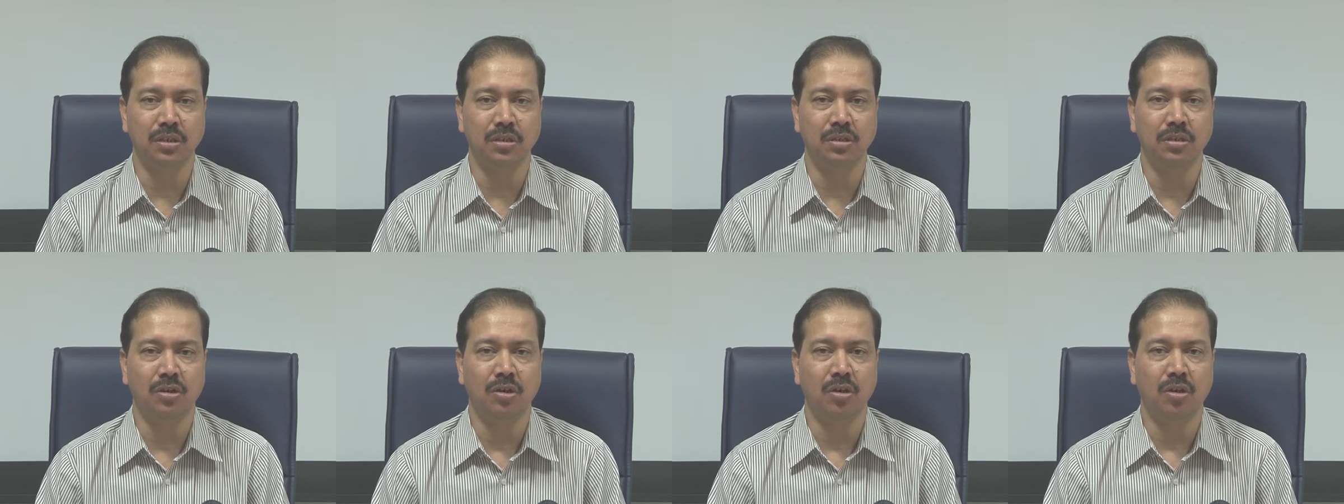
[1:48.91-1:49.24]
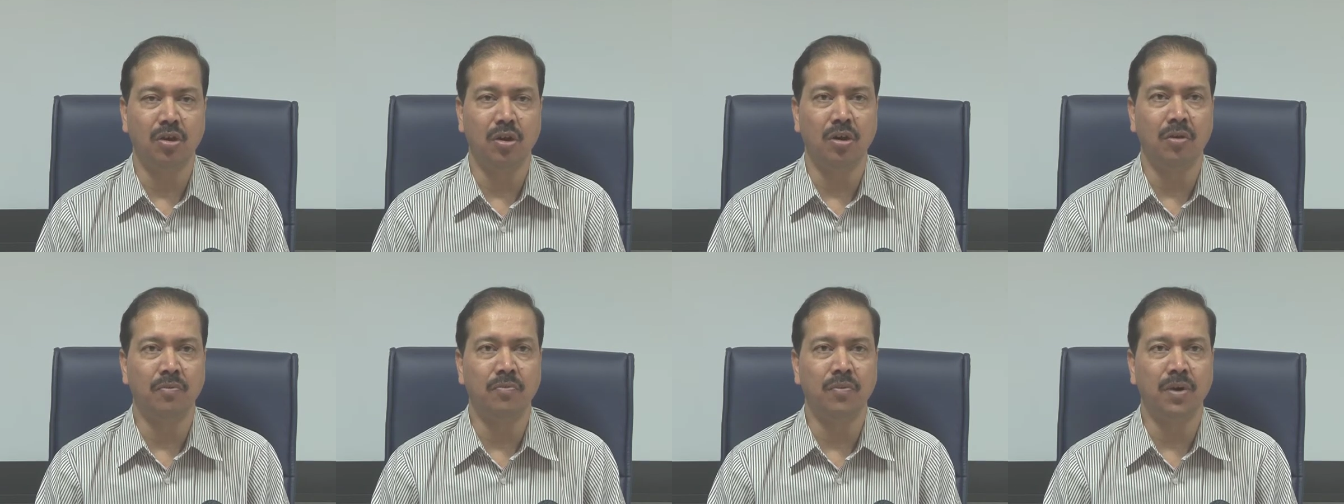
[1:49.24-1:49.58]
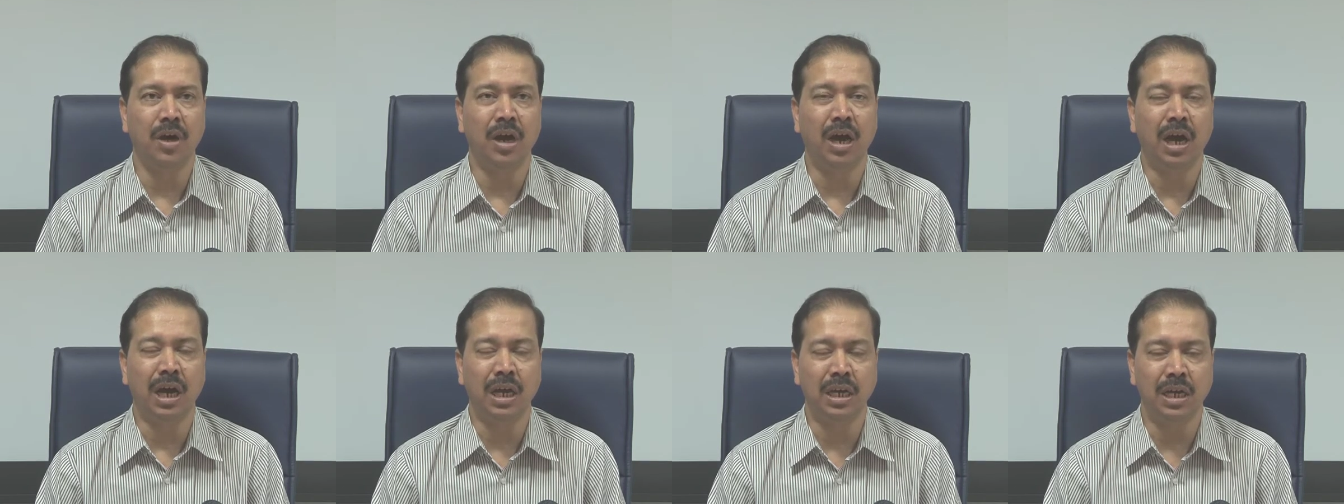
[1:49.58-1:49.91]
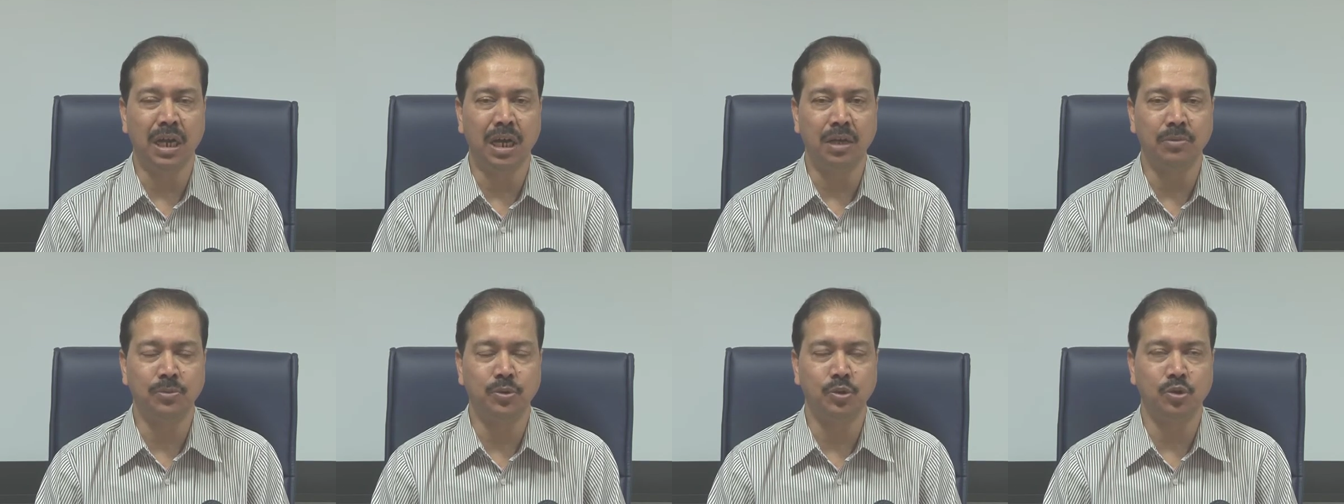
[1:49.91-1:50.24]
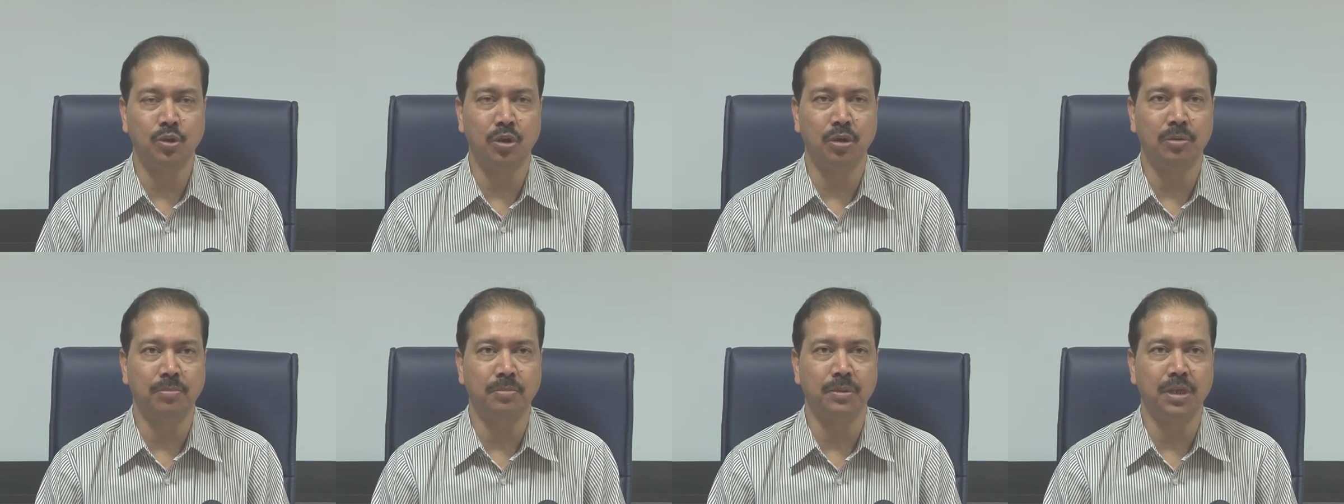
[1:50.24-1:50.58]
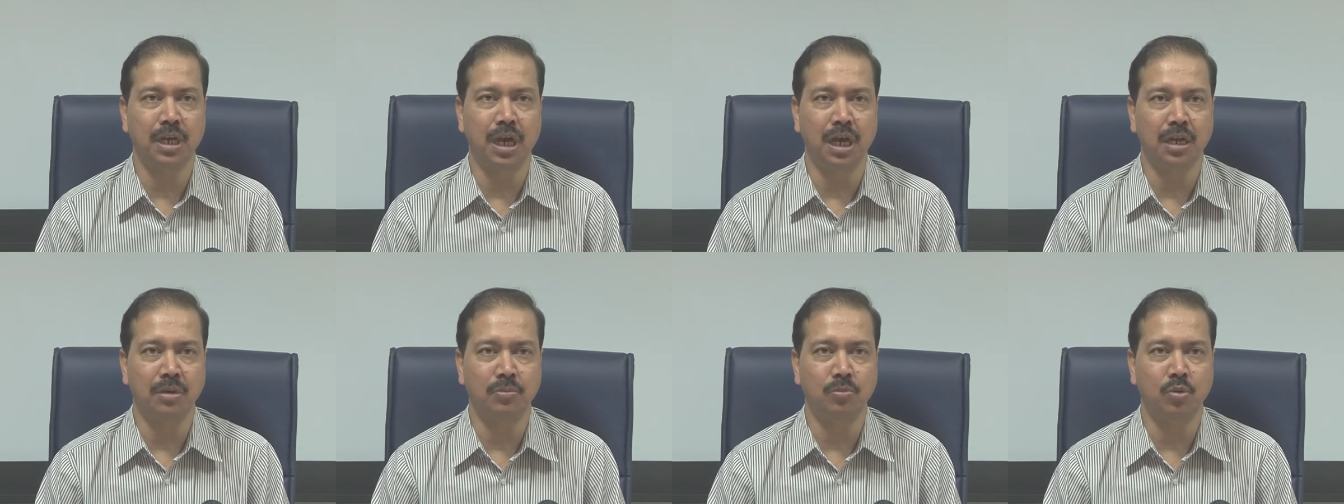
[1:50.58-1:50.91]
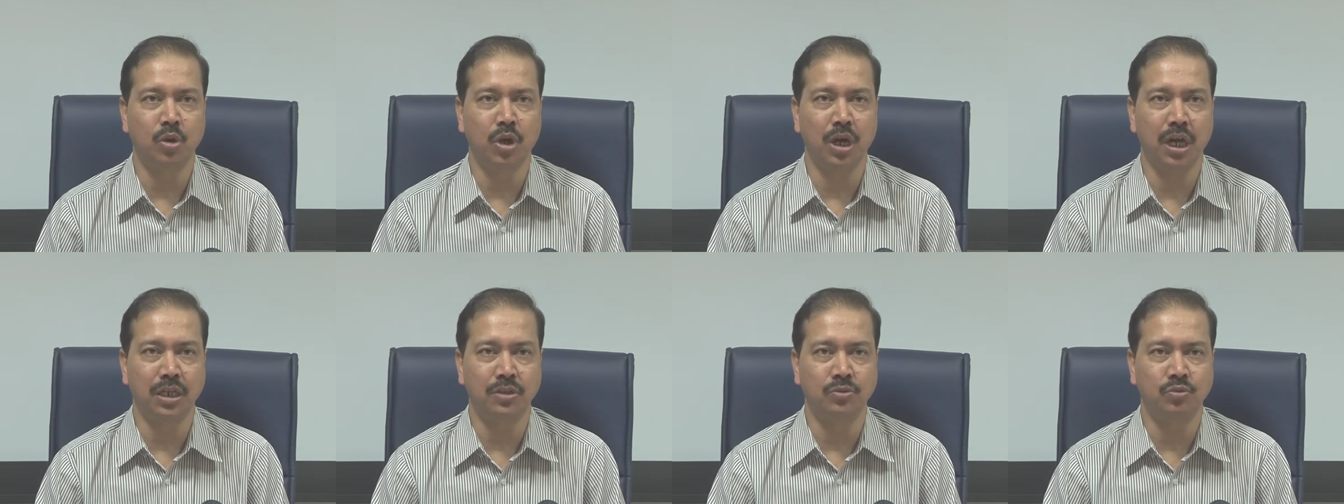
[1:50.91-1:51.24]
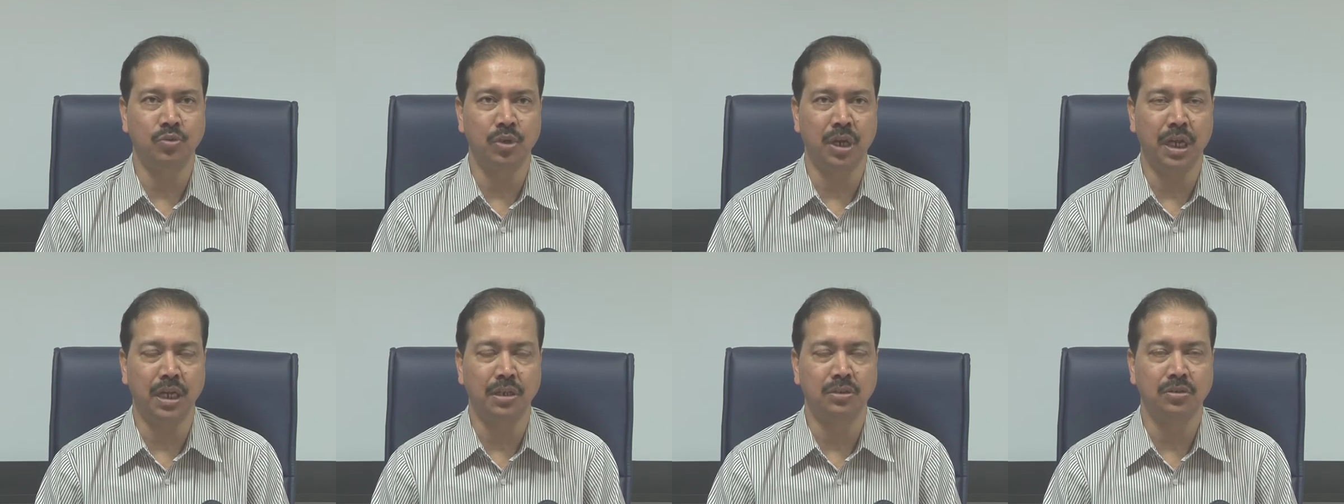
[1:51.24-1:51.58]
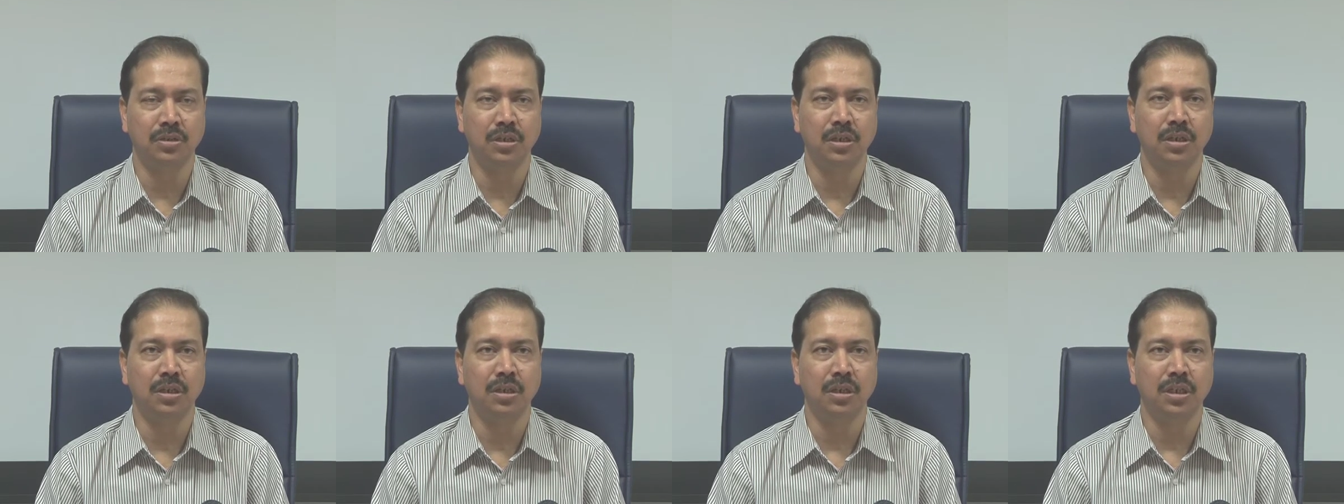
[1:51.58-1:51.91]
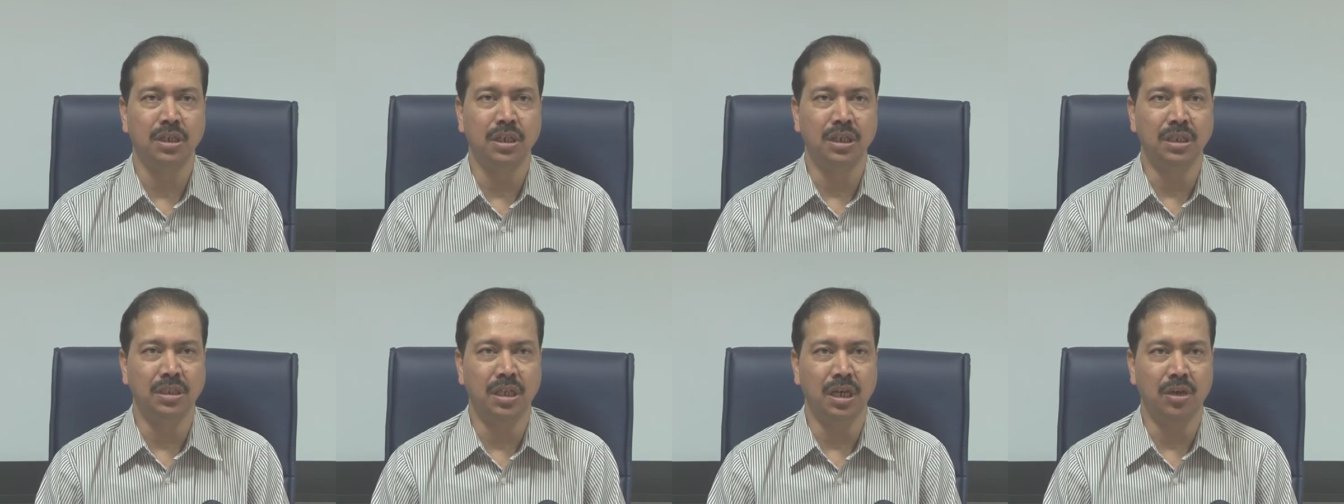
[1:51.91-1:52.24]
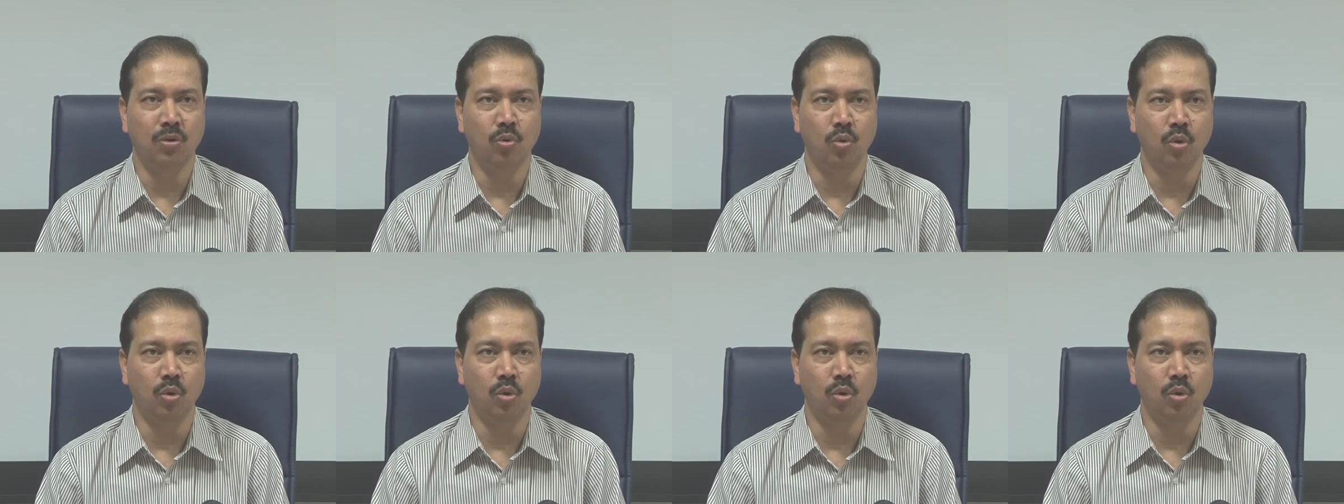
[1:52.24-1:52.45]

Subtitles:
of unabsorbed carbohydrate in the colon.